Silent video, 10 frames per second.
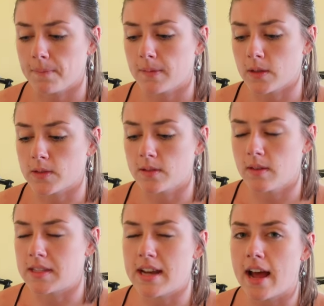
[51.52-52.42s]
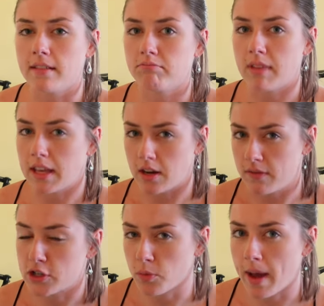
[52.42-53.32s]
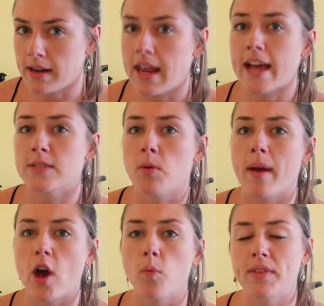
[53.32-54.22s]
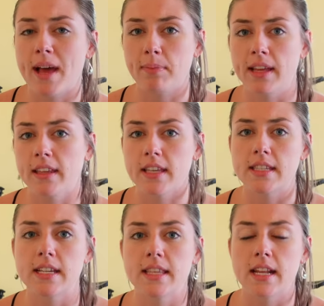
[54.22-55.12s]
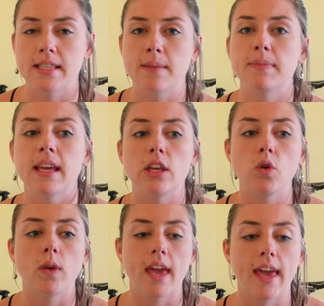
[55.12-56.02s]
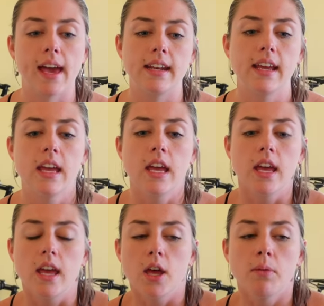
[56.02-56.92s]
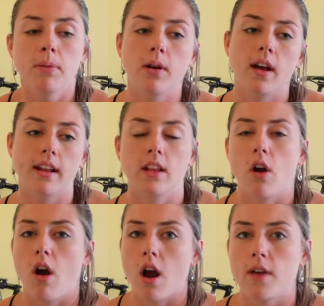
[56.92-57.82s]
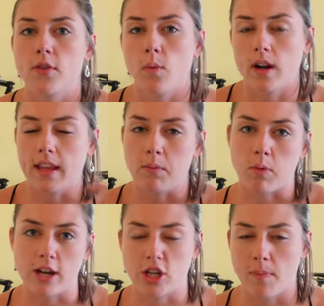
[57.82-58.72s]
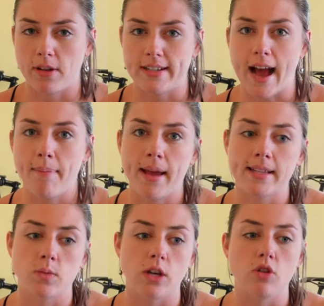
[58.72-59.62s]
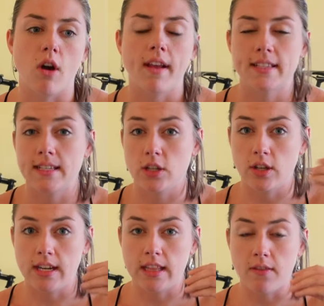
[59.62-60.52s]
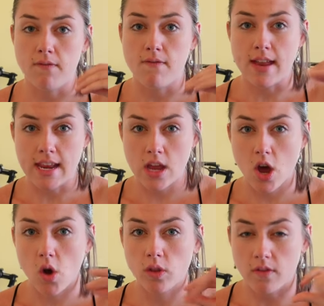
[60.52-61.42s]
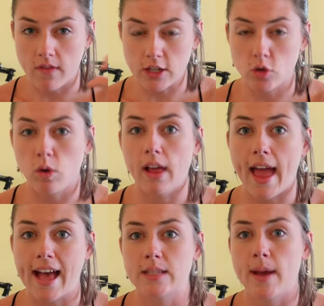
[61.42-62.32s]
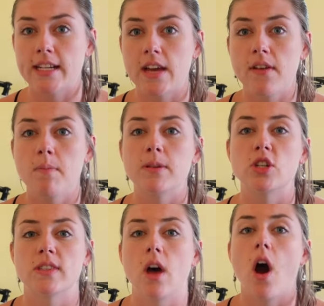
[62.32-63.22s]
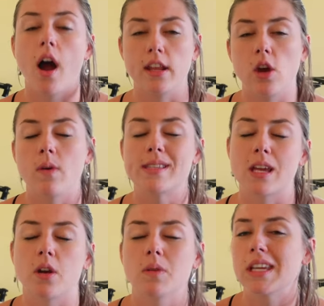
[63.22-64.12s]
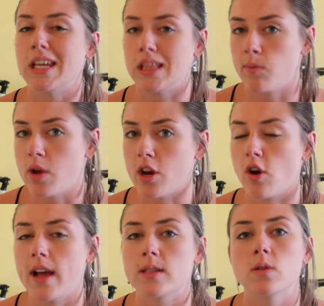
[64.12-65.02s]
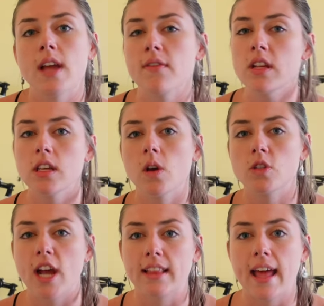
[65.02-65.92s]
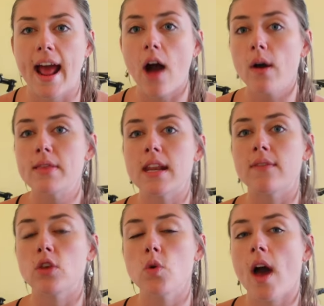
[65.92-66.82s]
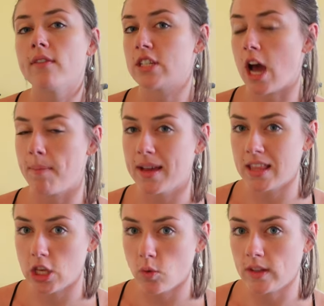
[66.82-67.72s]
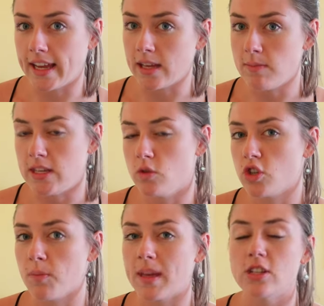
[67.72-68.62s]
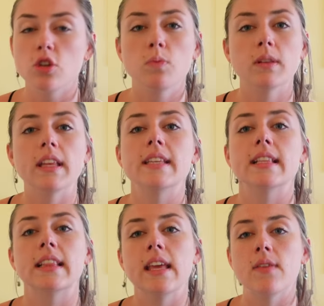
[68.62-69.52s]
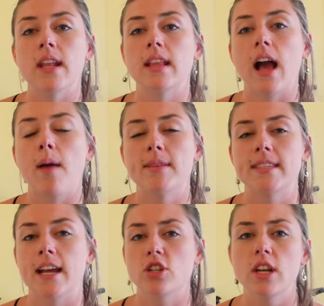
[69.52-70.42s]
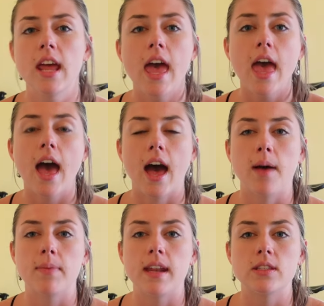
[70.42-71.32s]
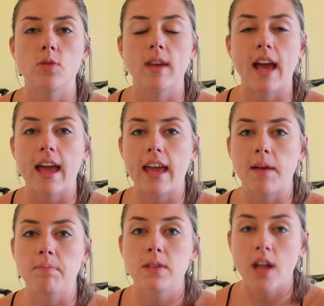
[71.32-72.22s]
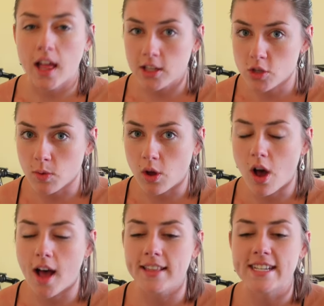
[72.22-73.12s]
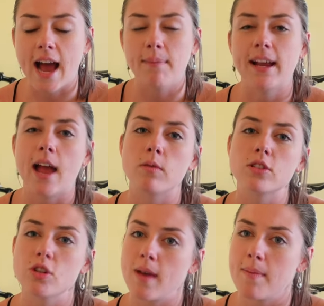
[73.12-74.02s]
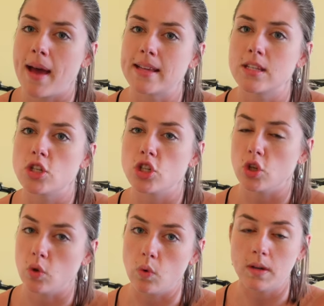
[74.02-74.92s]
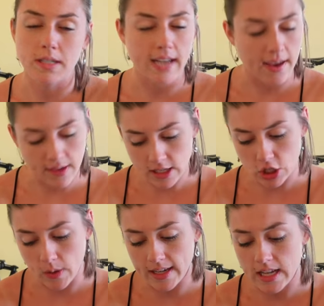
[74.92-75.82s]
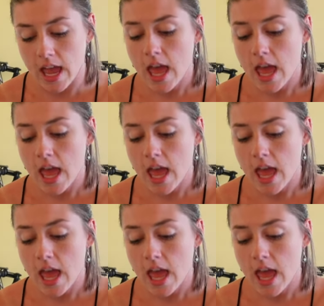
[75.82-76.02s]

It's not like an official podcast, but my hope with that playlist is that it's something you can put on in the car if you want to like brush up on topics where you don't necessarily need the video, the visual aspect of it, but just the audio is going to get the point across. So definitely go check that out. And then if you have a topic that you would like me to jump into, please leave it in the comment section. And assuming I am knowledgeable on the topic, I will do my best to dive into it.